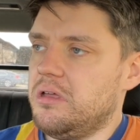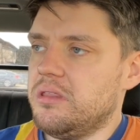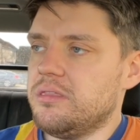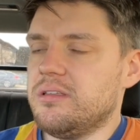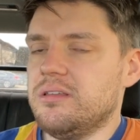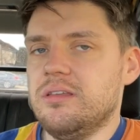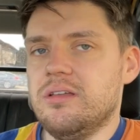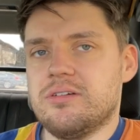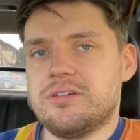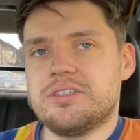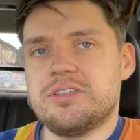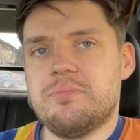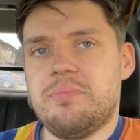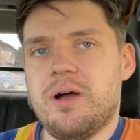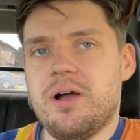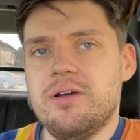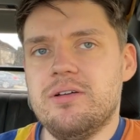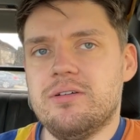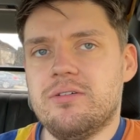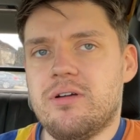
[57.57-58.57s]
The looks are
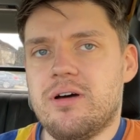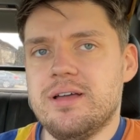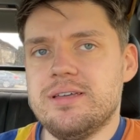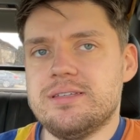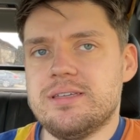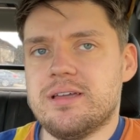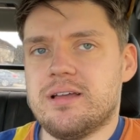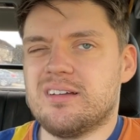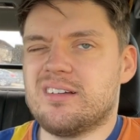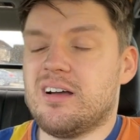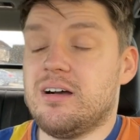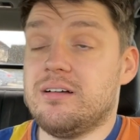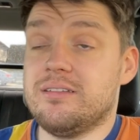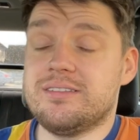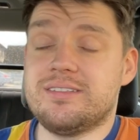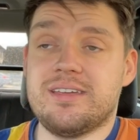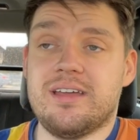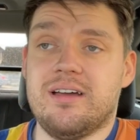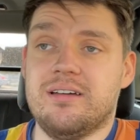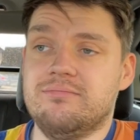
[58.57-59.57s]
polarizing. I
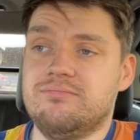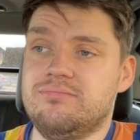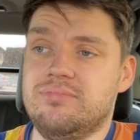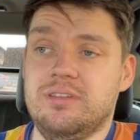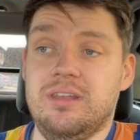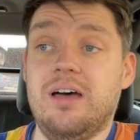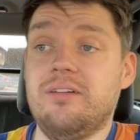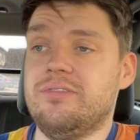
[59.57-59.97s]
can't say I love